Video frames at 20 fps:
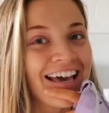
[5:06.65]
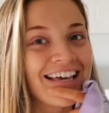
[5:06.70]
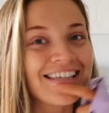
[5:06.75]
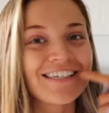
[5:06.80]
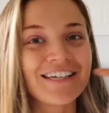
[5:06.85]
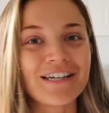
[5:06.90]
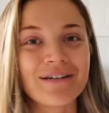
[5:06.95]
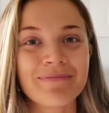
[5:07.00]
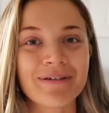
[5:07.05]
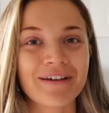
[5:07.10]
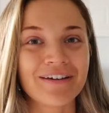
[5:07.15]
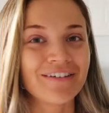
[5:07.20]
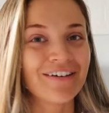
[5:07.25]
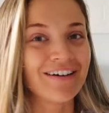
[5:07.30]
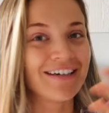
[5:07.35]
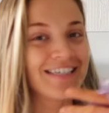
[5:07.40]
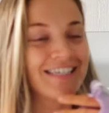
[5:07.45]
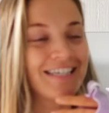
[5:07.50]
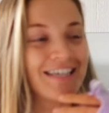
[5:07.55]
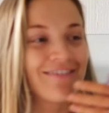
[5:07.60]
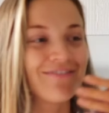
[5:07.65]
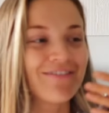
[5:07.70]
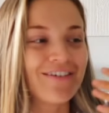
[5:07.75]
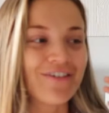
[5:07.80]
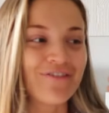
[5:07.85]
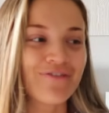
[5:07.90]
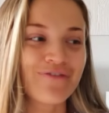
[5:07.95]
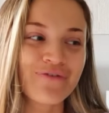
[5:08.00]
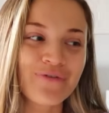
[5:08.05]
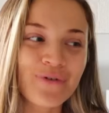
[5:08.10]
It's going to be on
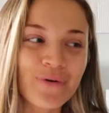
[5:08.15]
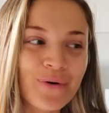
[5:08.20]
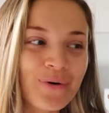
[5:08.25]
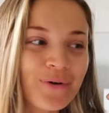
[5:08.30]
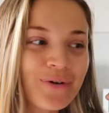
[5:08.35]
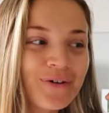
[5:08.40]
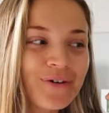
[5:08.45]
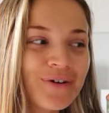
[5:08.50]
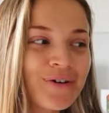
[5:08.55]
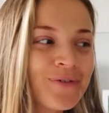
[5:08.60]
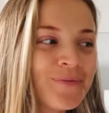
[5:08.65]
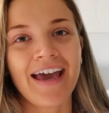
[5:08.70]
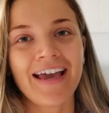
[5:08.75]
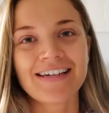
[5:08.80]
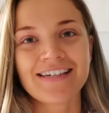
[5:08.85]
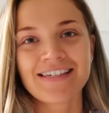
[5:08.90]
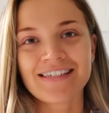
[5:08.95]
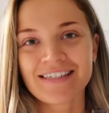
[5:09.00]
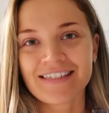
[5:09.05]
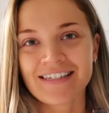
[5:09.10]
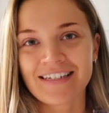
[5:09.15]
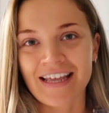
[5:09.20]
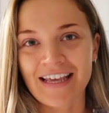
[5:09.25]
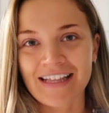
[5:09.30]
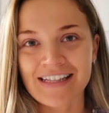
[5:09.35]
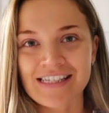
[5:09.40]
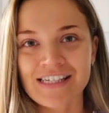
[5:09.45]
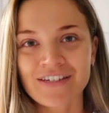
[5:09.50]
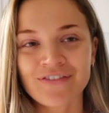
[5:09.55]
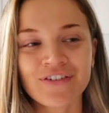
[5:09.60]
ITV4. Aiden did an
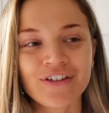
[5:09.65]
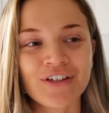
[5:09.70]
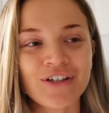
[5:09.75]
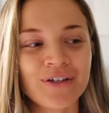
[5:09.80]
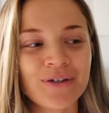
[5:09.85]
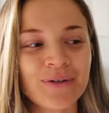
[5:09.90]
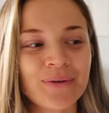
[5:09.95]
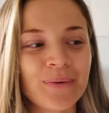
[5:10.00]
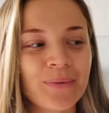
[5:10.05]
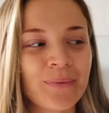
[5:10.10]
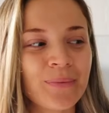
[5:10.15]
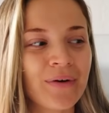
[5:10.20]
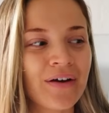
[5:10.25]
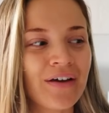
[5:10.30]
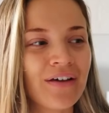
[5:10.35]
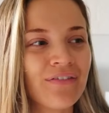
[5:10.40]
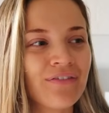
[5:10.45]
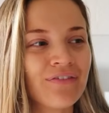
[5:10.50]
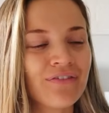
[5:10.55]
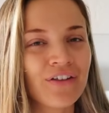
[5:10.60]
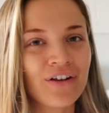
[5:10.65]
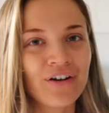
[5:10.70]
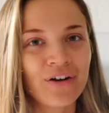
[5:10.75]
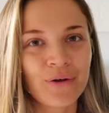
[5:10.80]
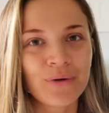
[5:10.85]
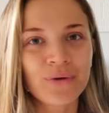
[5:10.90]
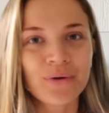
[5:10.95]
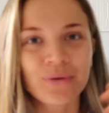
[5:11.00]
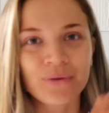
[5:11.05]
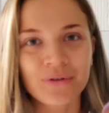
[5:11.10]
interview with the
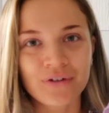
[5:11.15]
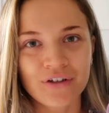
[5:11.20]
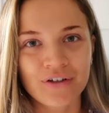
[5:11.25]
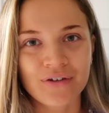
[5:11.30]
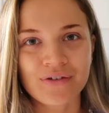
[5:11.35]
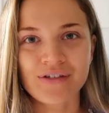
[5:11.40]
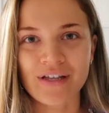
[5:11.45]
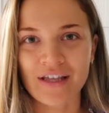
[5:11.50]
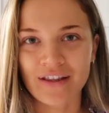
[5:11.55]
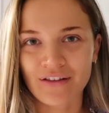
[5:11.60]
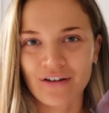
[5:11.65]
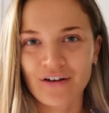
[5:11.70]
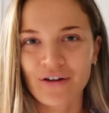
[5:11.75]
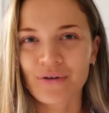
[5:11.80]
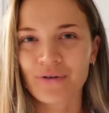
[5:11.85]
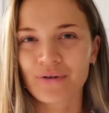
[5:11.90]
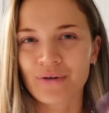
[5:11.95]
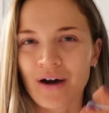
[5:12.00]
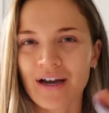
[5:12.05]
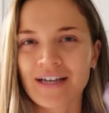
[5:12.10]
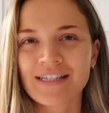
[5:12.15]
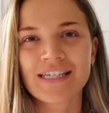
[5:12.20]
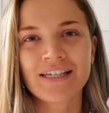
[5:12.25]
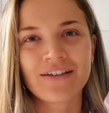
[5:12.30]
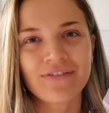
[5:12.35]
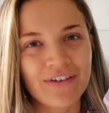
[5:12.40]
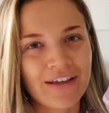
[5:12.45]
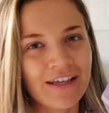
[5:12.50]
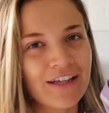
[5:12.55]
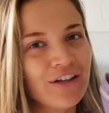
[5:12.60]
local news, like the local
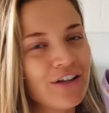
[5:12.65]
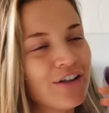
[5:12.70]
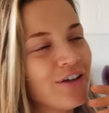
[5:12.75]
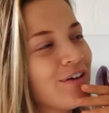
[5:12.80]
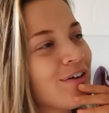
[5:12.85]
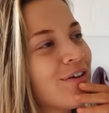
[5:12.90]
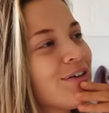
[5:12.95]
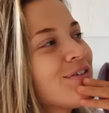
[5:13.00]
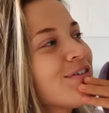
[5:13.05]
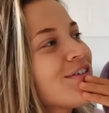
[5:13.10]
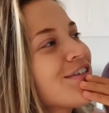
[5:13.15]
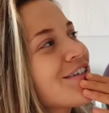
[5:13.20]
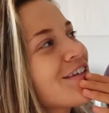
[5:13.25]
ITV news.